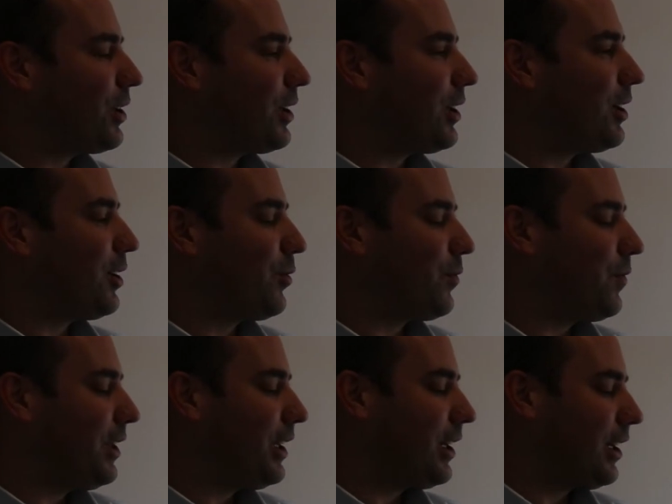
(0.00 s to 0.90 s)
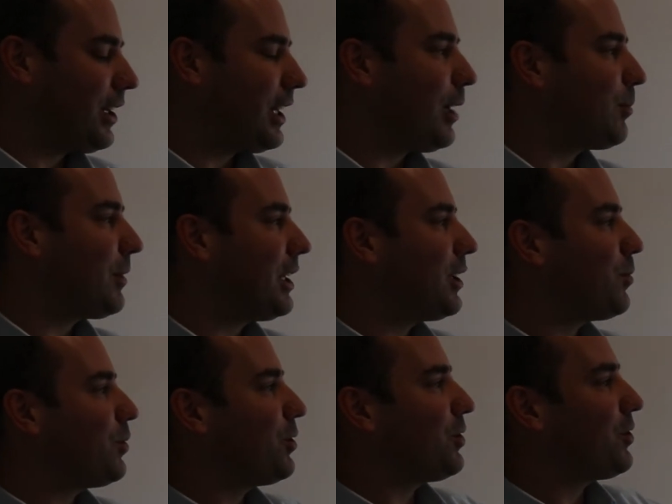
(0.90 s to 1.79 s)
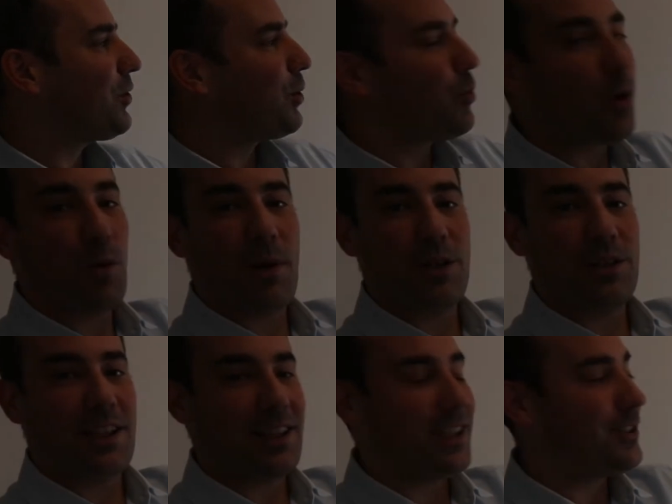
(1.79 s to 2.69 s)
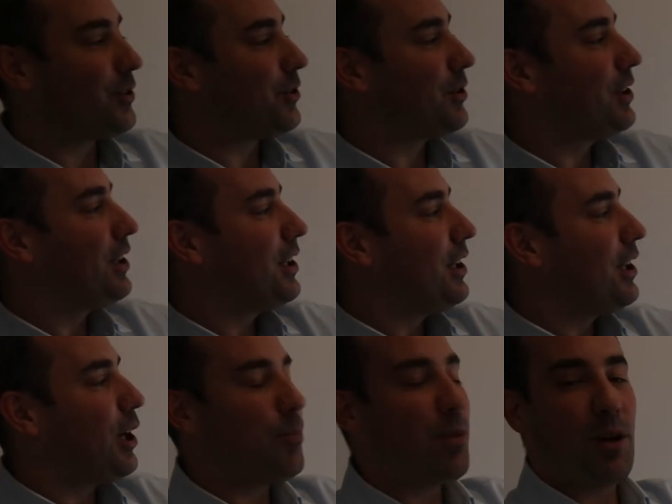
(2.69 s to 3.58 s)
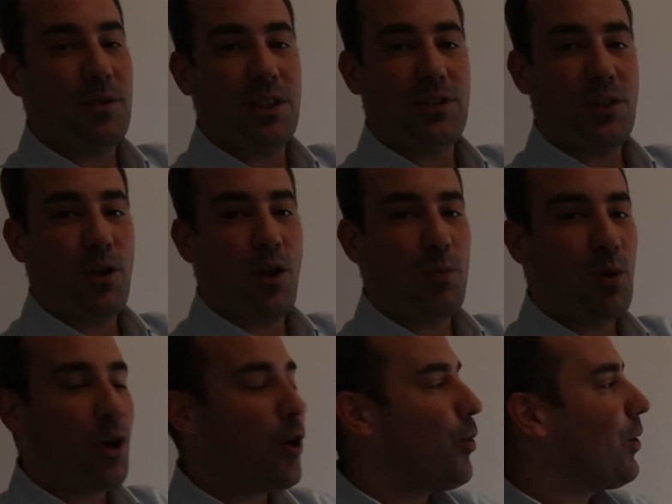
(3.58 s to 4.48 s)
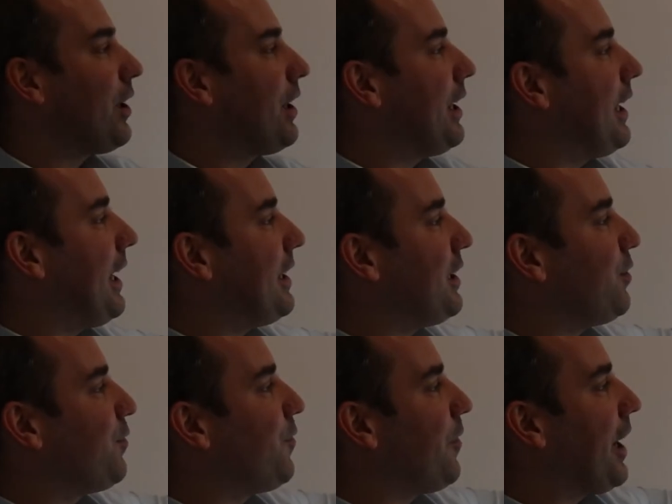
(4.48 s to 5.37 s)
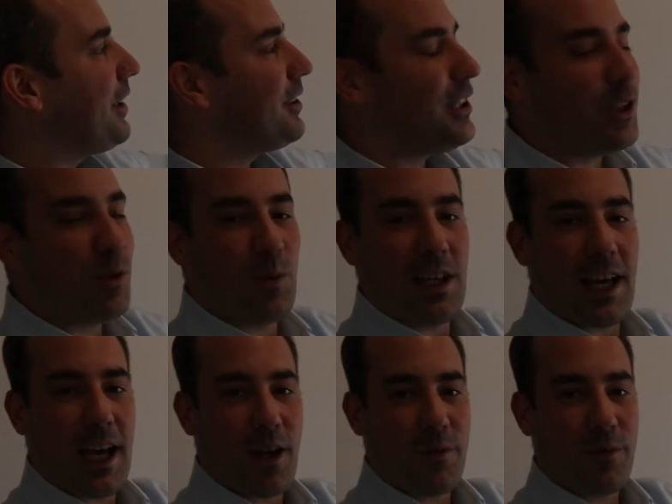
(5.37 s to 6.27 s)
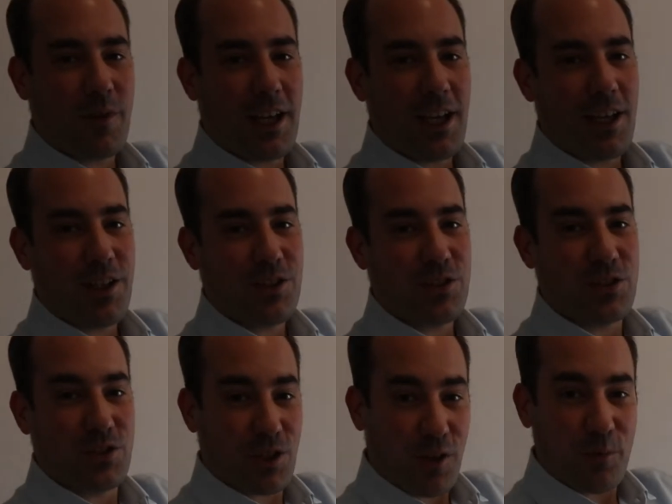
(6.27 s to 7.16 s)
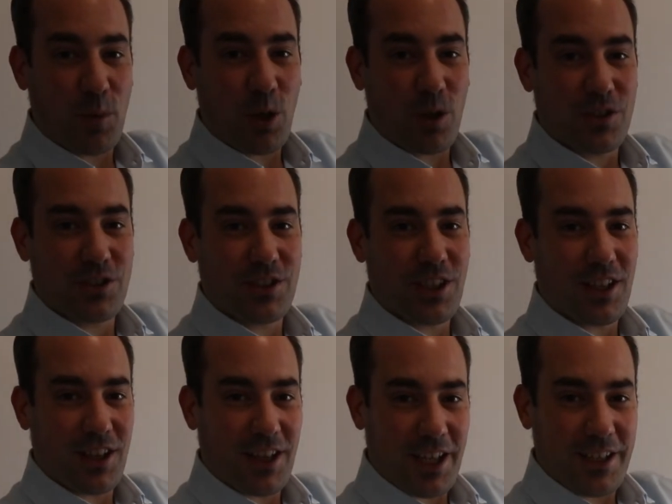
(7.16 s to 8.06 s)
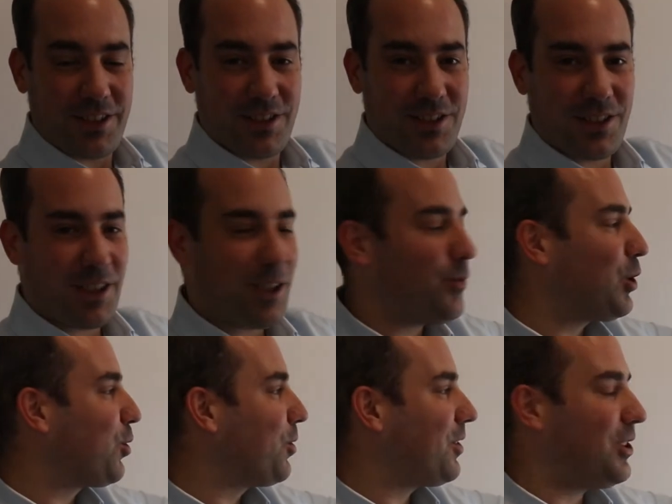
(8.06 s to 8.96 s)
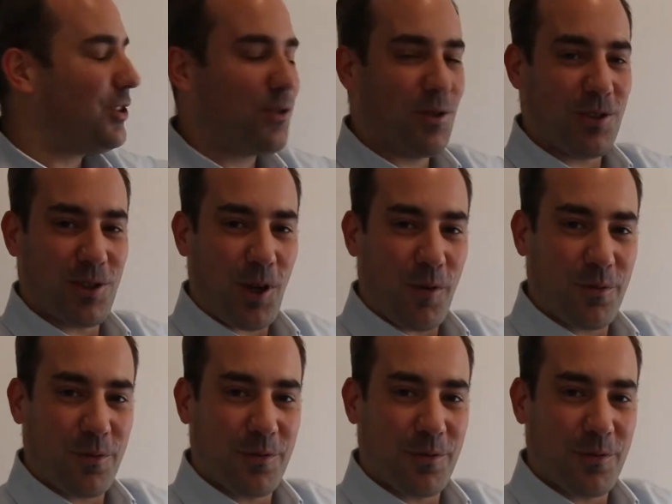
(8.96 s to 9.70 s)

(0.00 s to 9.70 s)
via a cam link. We're going to talk more about that later. Above it is a GoPro, and then finally we have a softbox light, and we currently turned it off